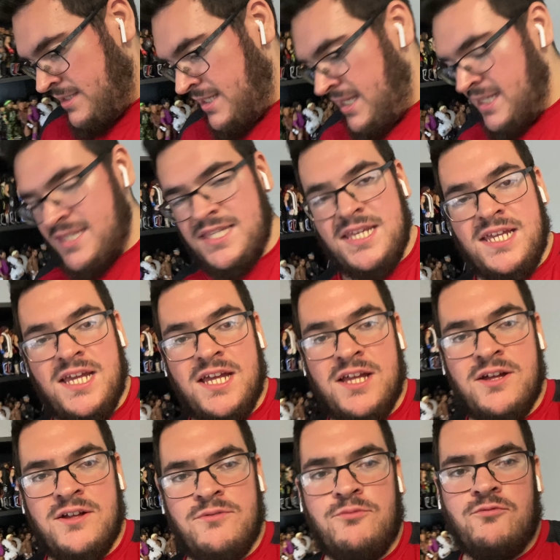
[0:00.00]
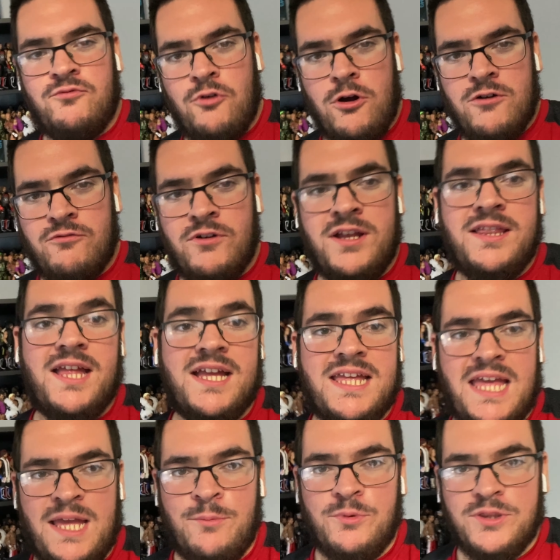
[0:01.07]
It's the uh, raw ring that
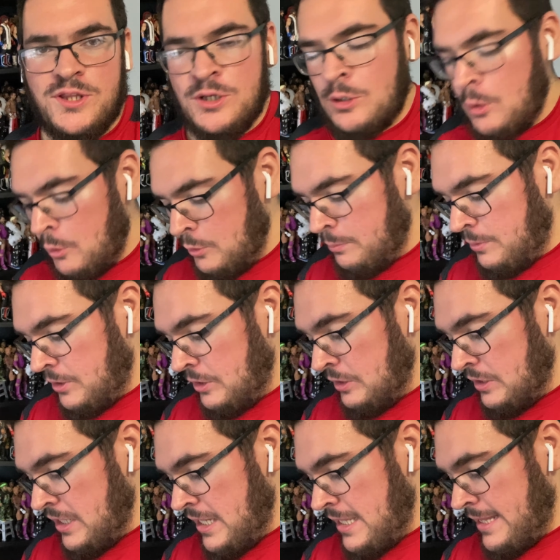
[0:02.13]
came with the Goldberg,